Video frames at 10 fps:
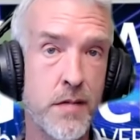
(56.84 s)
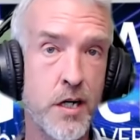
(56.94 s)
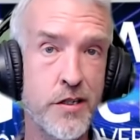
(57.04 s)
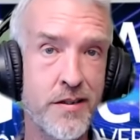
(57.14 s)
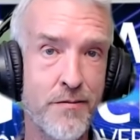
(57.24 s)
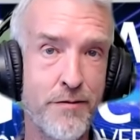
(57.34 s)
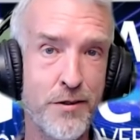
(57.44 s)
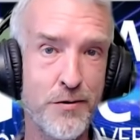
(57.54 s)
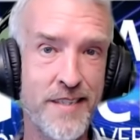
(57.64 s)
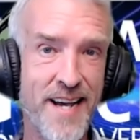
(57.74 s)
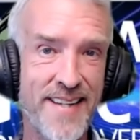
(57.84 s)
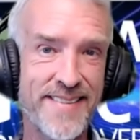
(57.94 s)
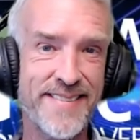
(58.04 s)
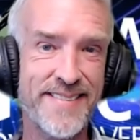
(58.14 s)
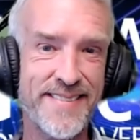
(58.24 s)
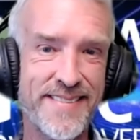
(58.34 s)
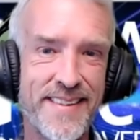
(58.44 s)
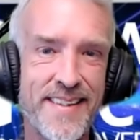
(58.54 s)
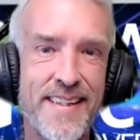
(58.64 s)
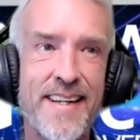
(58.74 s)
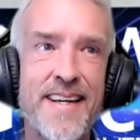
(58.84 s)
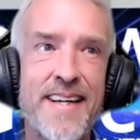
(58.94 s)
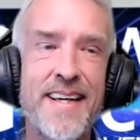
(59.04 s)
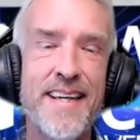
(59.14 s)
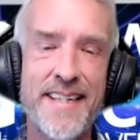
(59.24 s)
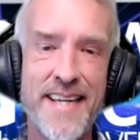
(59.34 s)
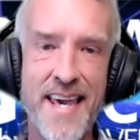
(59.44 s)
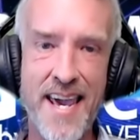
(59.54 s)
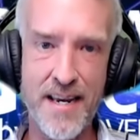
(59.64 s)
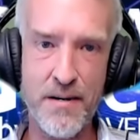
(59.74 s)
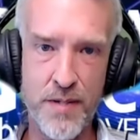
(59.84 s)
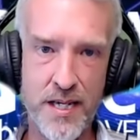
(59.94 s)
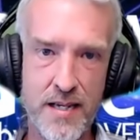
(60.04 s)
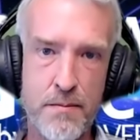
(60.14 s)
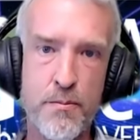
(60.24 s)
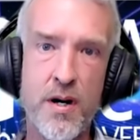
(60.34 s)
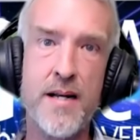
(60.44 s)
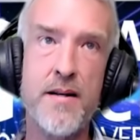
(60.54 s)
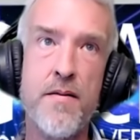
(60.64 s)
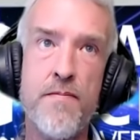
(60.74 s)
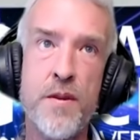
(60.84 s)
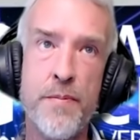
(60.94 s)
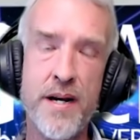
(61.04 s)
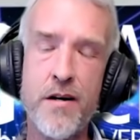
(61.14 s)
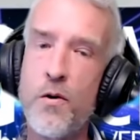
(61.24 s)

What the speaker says: Are you confused yet? It can be, but the bigger